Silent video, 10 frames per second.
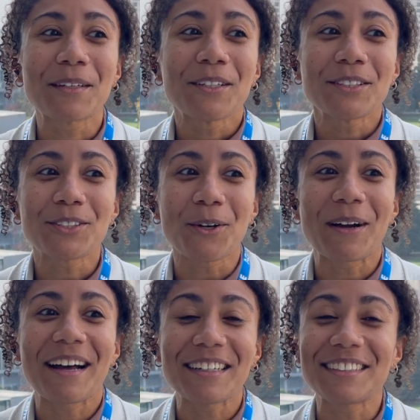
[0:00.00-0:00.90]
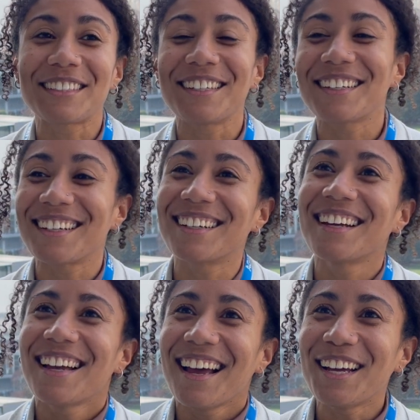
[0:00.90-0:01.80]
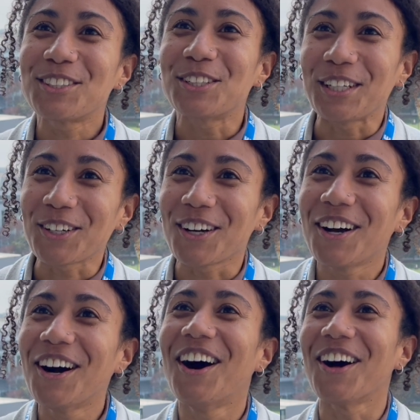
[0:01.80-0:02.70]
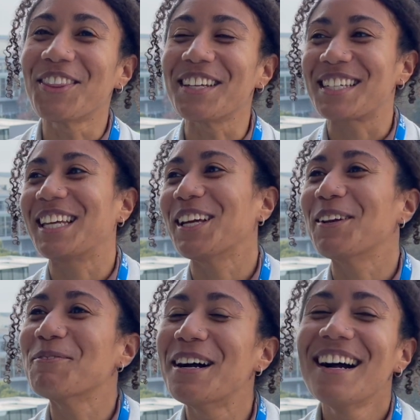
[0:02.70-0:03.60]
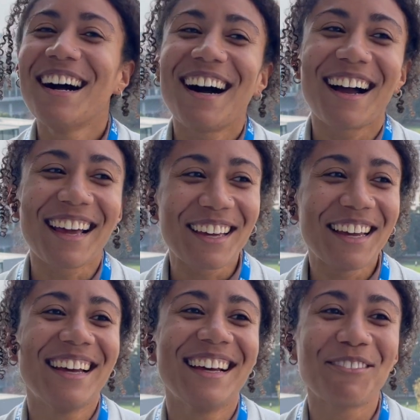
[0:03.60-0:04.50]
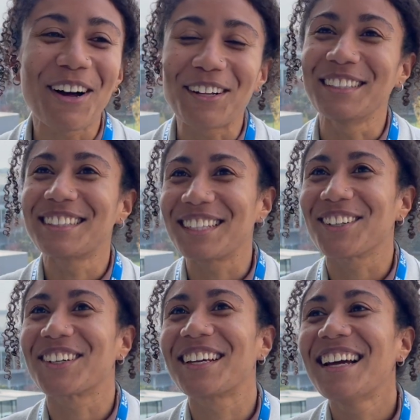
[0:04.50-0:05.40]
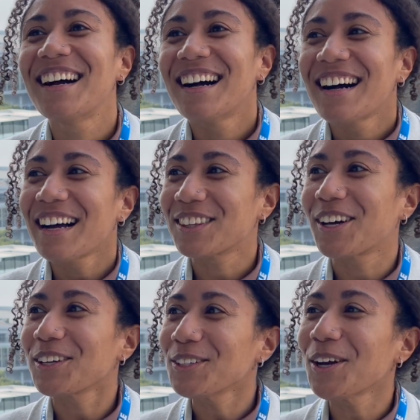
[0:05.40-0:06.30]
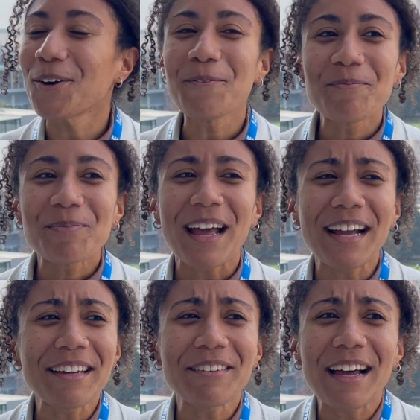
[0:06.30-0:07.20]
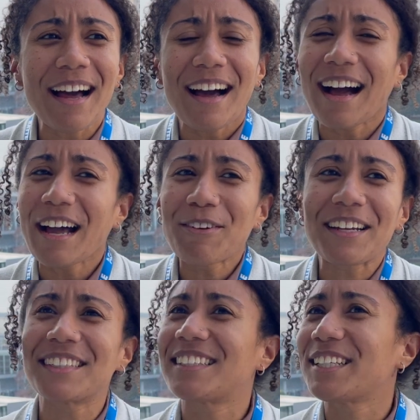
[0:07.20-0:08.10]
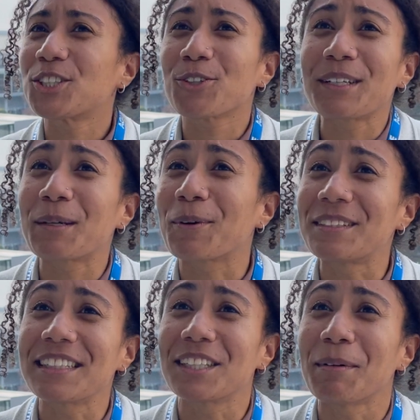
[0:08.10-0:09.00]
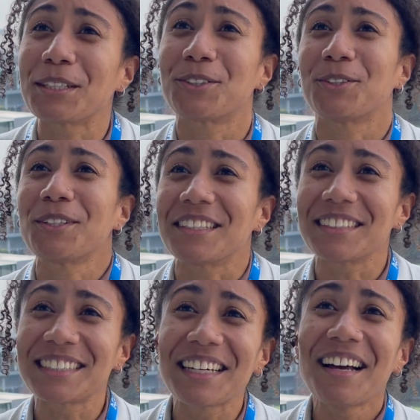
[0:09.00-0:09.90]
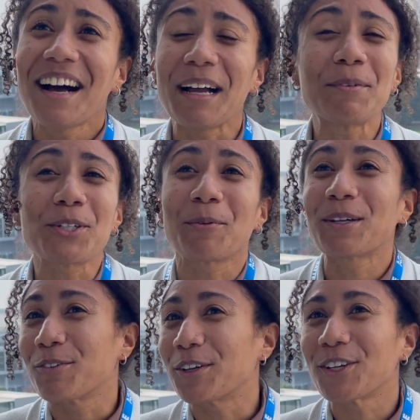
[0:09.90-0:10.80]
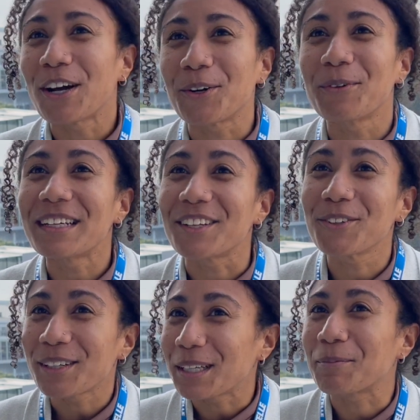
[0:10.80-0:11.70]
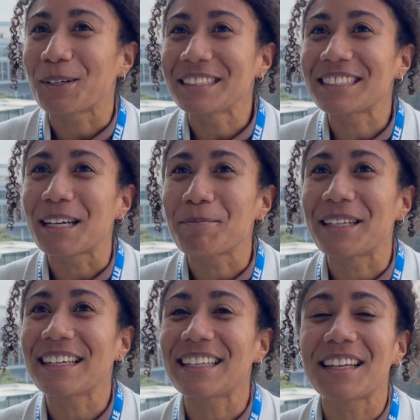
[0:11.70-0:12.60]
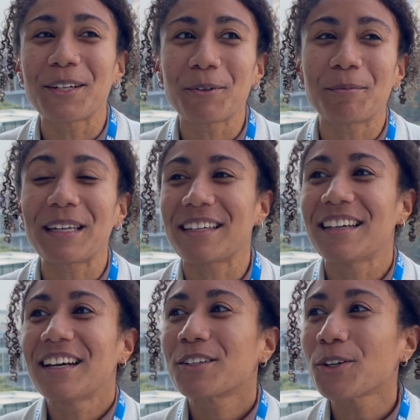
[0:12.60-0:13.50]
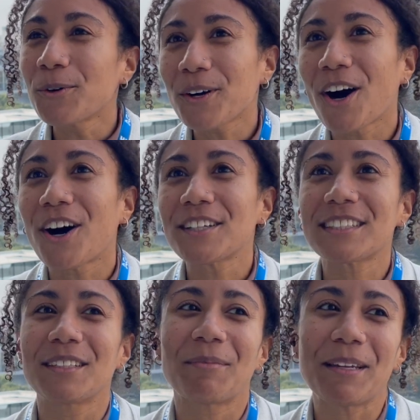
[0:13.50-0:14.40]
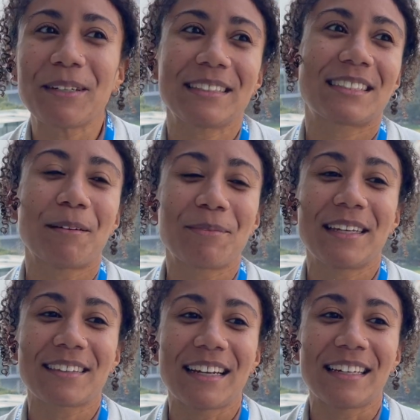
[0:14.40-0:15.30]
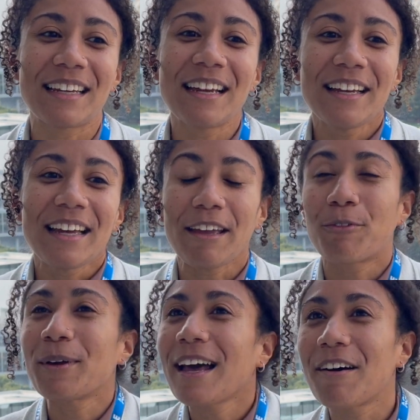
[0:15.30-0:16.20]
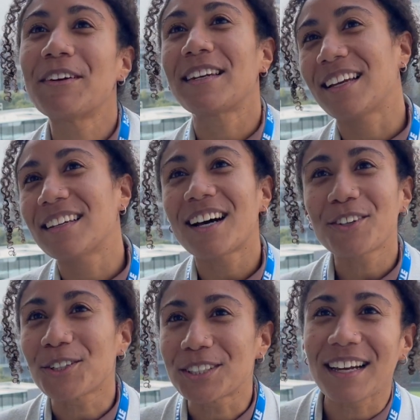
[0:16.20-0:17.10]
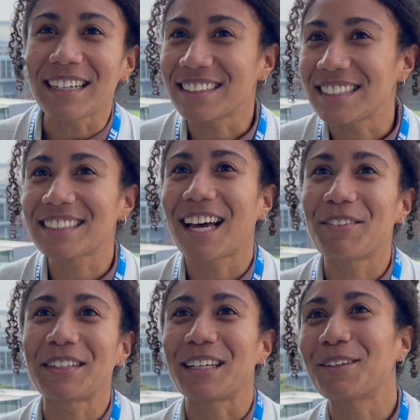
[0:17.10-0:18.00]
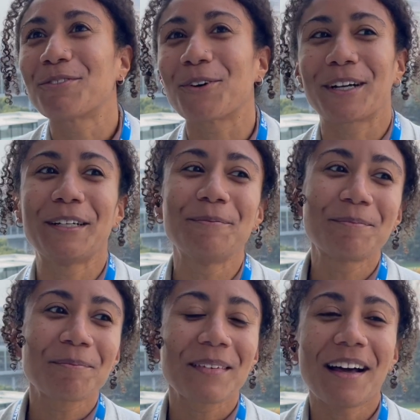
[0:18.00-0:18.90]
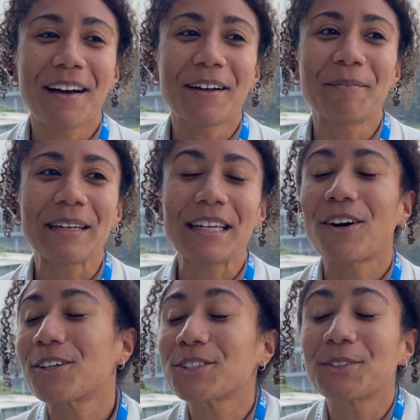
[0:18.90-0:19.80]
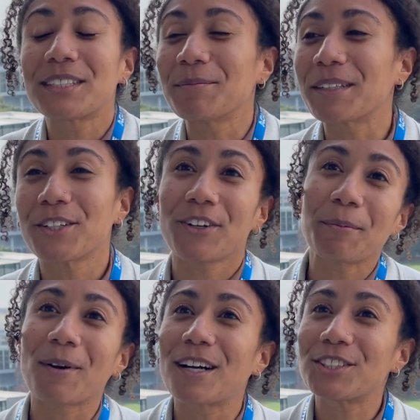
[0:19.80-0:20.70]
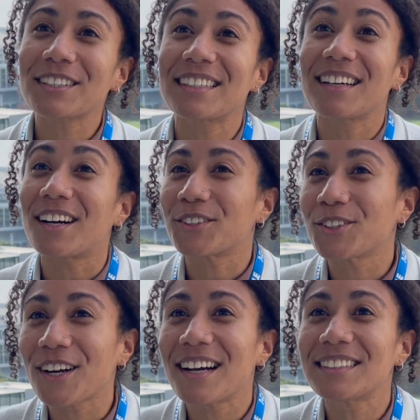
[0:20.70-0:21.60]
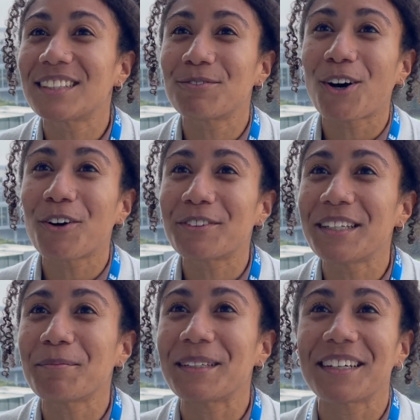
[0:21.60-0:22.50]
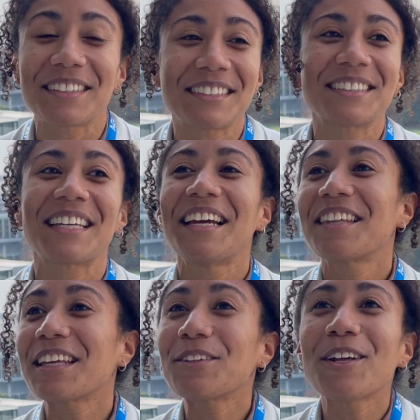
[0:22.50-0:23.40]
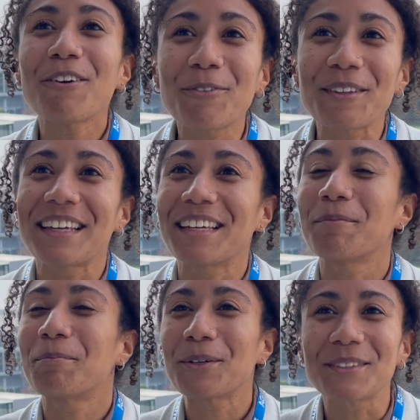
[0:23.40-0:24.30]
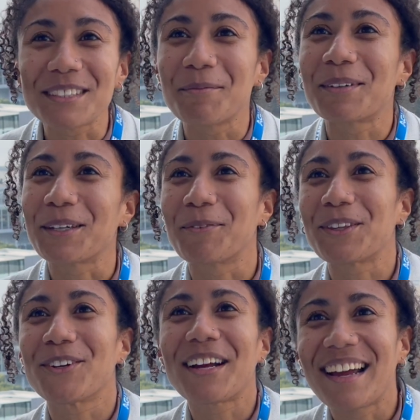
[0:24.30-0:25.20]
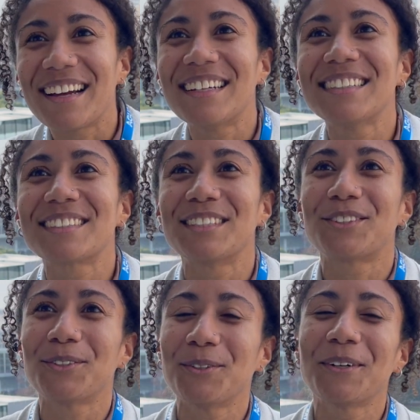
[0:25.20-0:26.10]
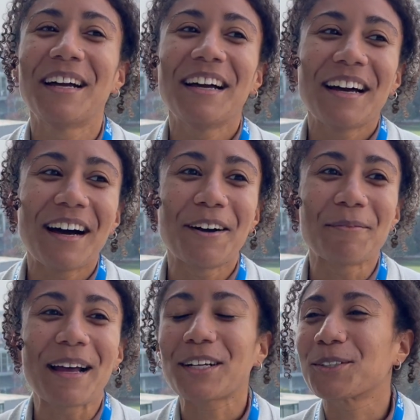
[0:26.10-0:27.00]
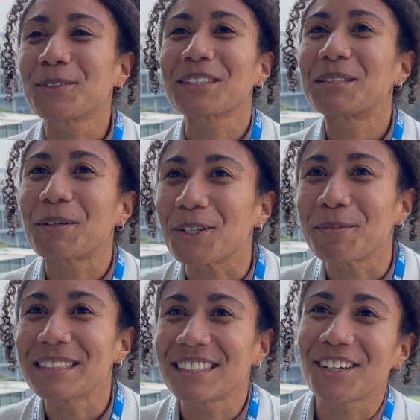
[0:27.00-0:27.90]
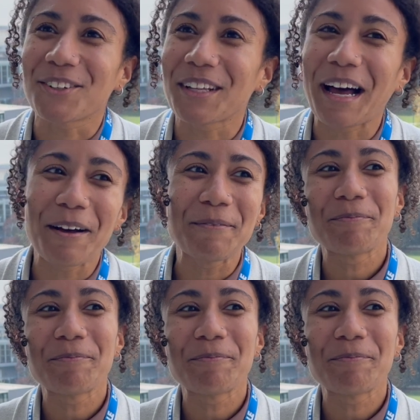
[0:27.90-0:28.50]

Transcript: So as the engineer on the team, I volunteered. I thought, I've had to teach 3D printing to my students. I'm sure we could figure out a way to 3D print something, and then it would be low cost, and maybe it's something that if we have a need, other scientists have a need for it. It also seemed like a great project to get undergrads involved in, because they love when they can build something with their hands and do actual experiments in our lab.